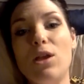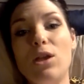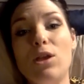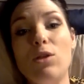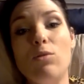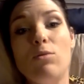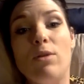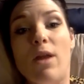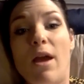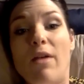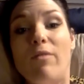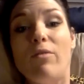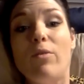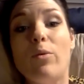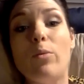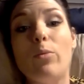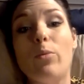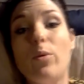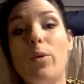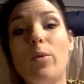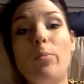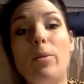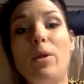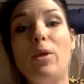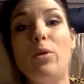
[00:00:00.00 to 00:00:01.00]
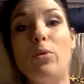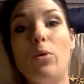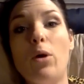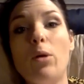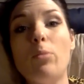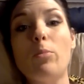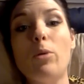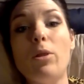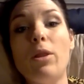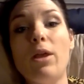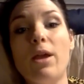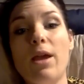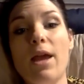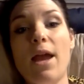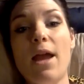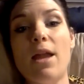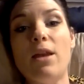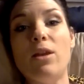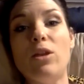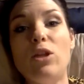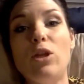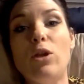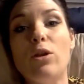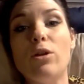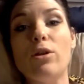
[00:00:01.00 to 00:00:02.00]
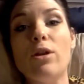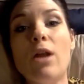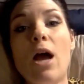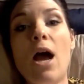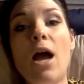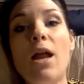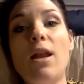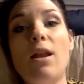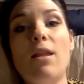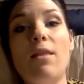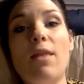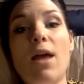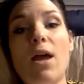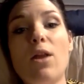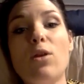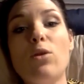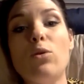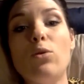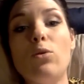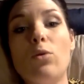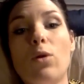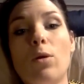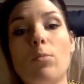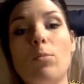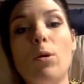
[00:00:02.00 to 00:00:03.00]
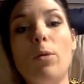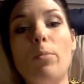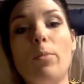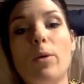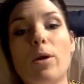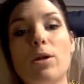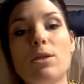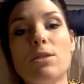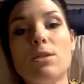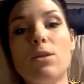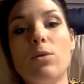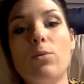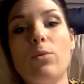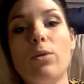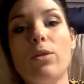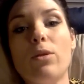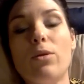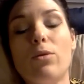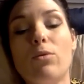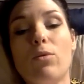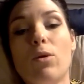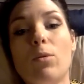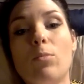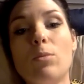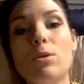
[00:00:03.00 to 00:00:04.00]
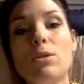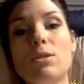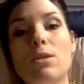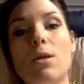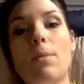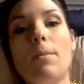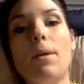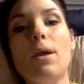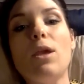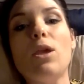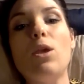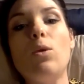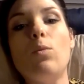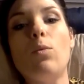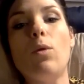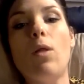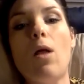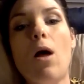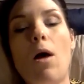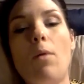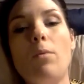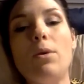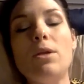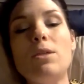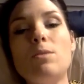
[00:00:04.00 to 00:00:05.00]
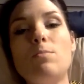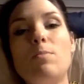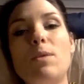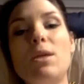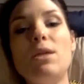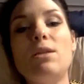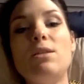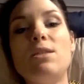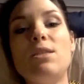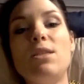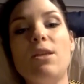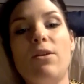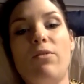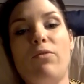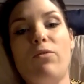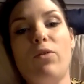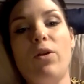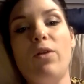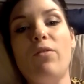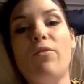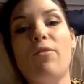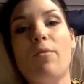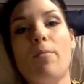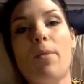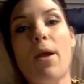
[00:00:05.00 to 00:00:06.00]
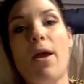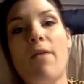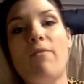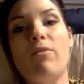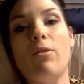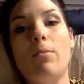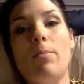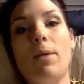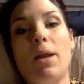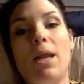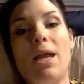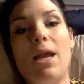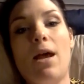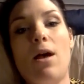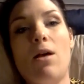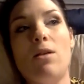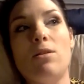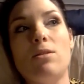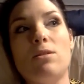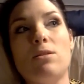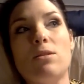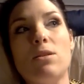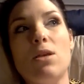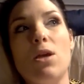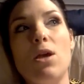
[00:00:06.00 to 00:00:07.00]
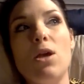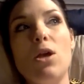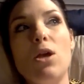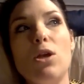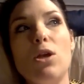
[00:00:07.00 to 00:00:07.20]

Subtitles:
You never will be normal again. You're not that normal person with a normal stomach. You will always be different from everybody else.